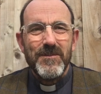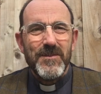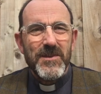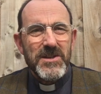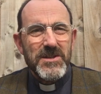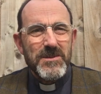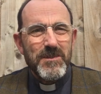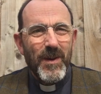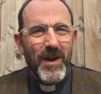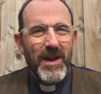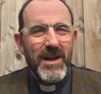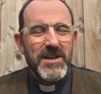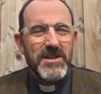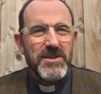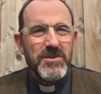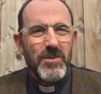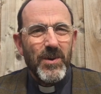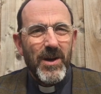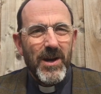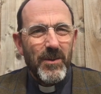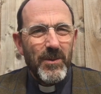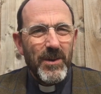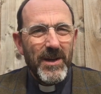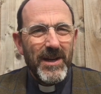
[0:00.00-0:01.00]
This place
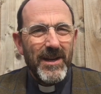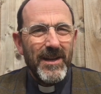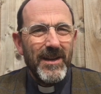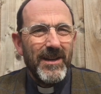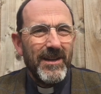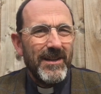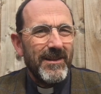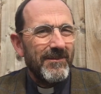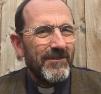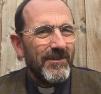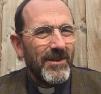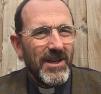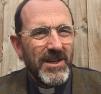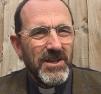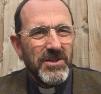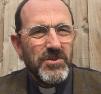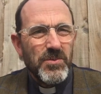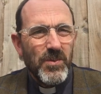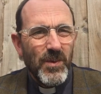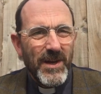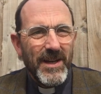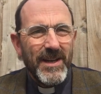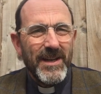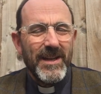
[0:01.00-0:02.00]
where we
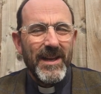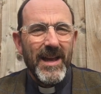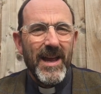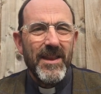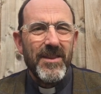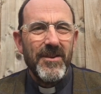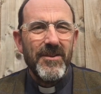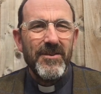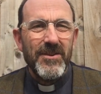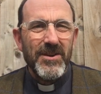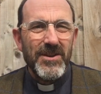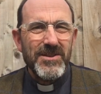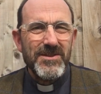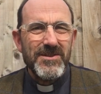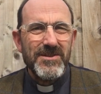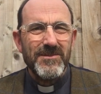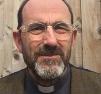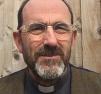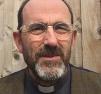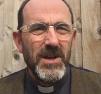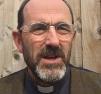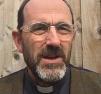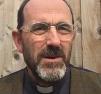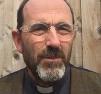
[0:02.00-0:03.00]
each week gather and
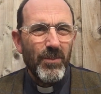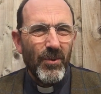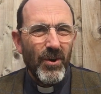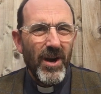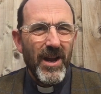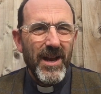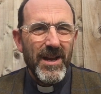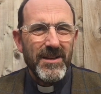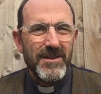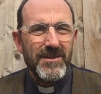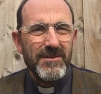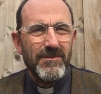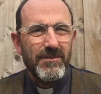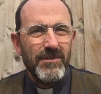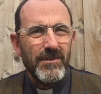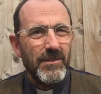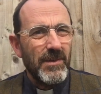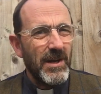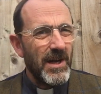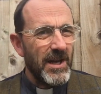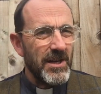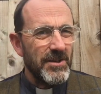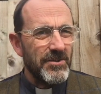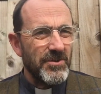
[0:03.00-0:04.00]
eat bread
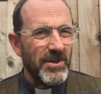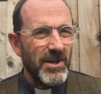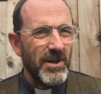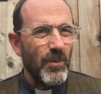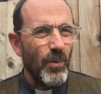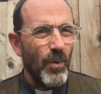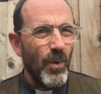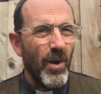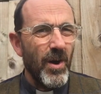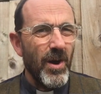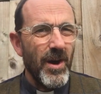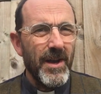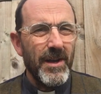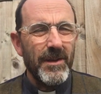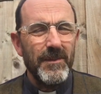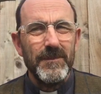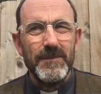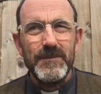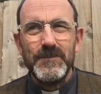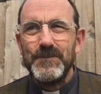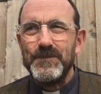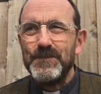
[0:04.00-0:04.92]
and drink wine.